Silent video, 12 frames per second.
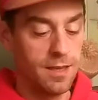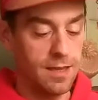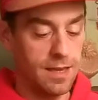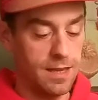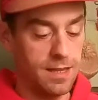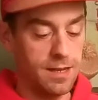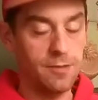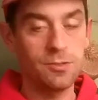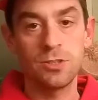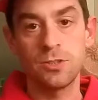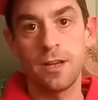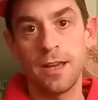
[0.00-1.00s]
And I was
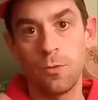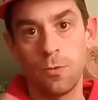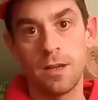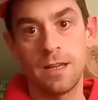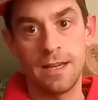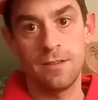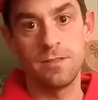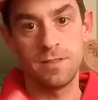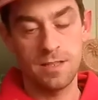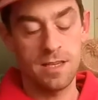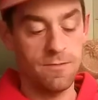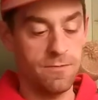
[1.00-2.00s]
just trying to work it out and
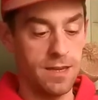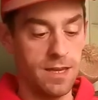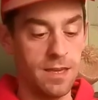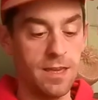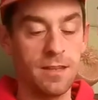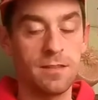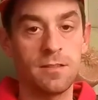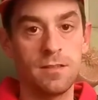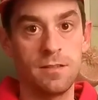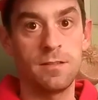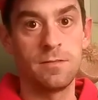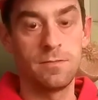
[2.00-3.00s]
see if I could get it
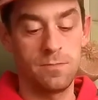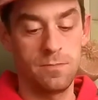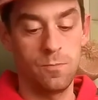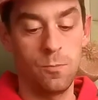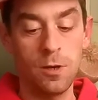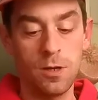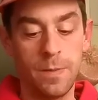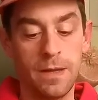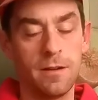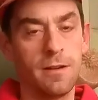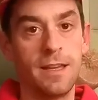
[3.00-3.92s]
to work better.